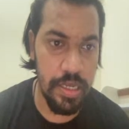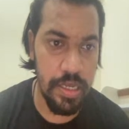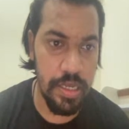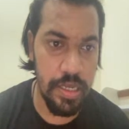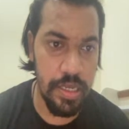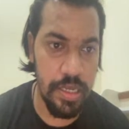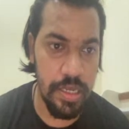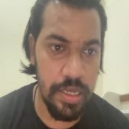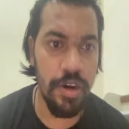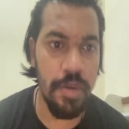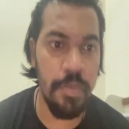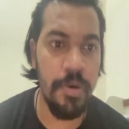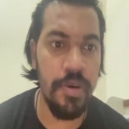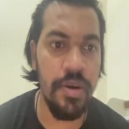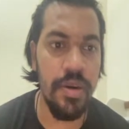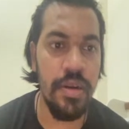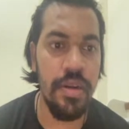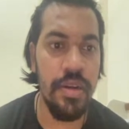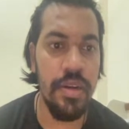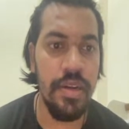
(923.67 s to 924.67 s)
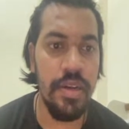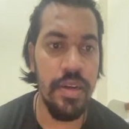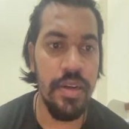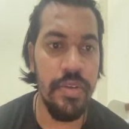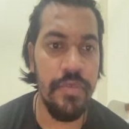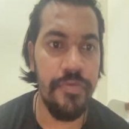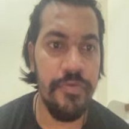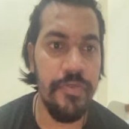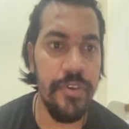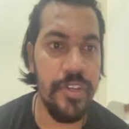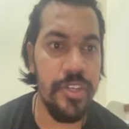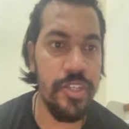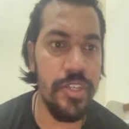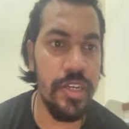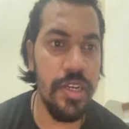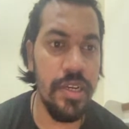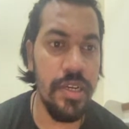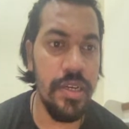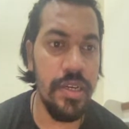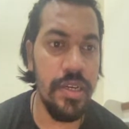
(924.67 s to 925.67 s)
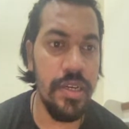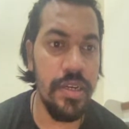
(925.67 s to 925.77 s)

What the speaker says: We'll talk about phishing,